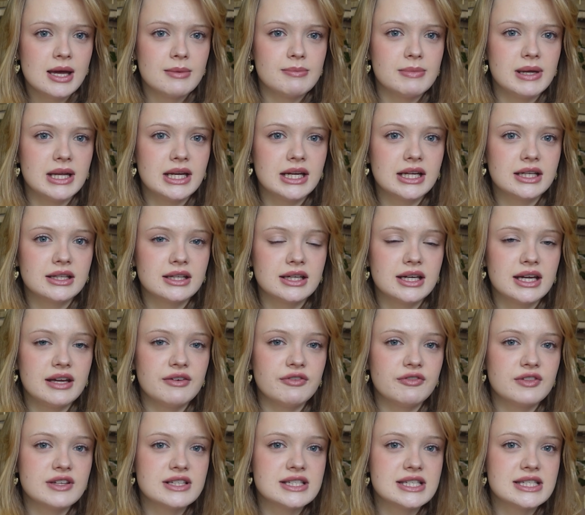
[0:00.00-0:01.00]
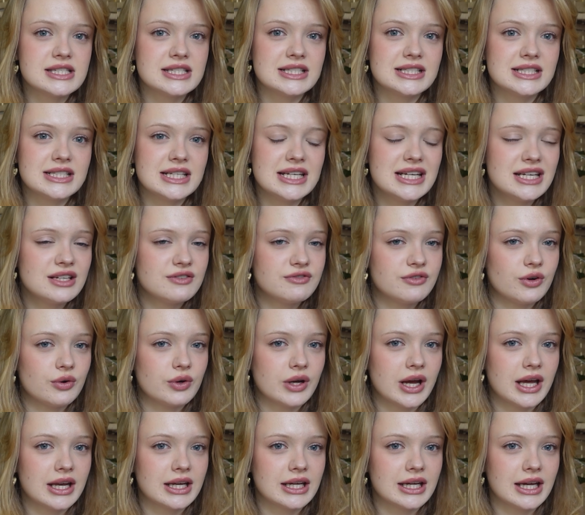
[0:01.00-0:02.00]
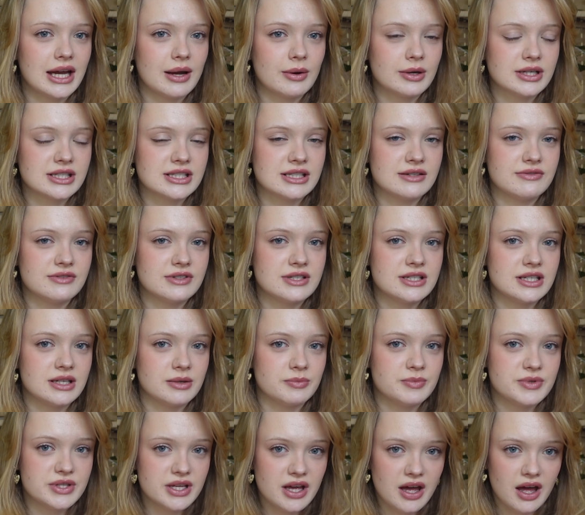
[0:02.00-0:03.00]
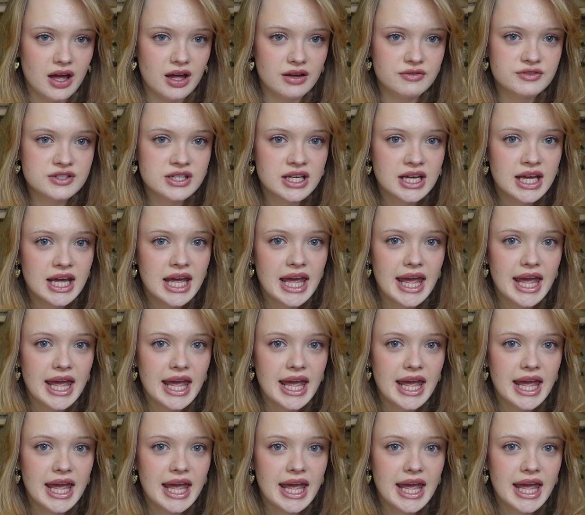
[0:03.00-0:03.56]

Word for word: meaning that if this is indeed volcanic activity observed,